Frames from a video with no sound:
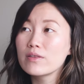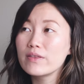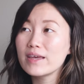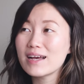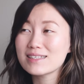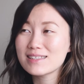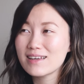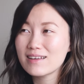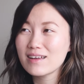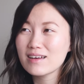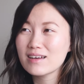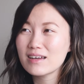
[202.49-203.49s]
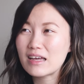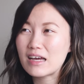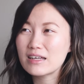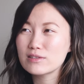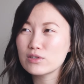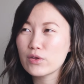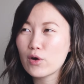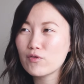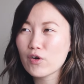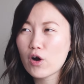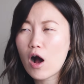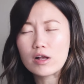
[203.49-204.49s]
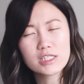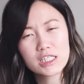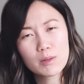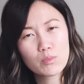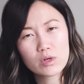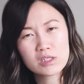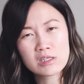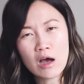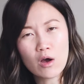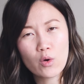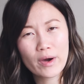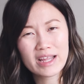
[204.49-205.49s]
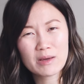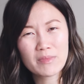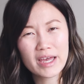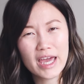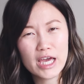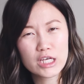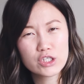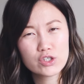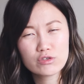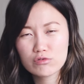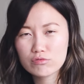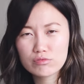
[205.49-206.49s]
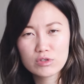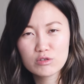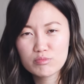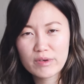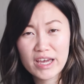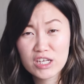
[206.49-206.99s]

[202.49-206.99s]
the aesthetic and the overall concept was not quite in my age group,